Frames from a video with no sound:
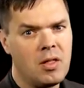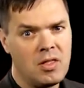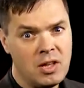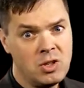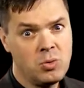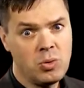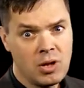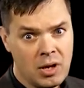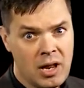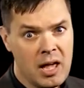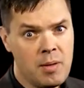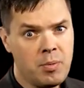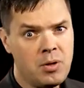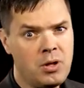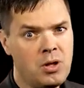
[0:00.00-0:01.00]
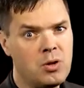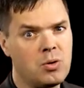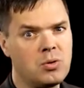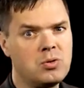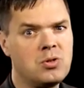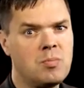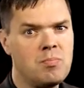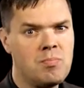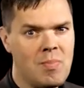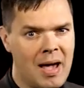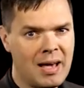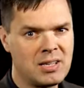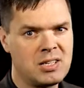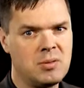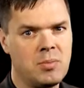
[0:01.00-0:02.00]
This will enable you to
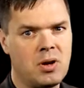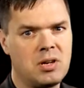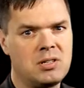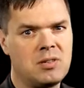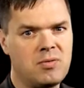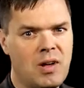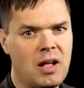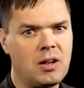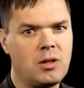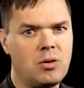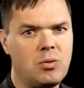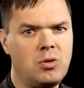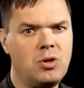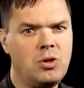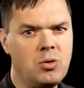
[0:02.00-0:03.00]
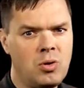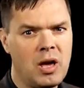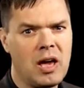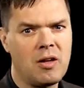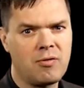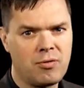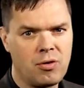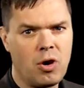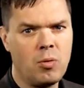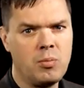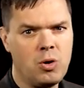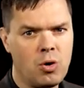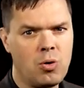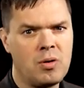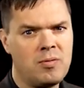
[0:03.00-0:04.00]
maximize the value you get from
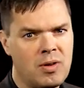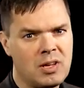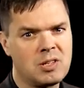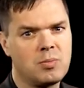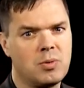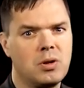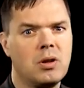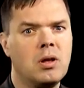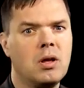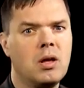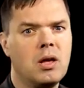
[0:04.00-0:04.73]
your investment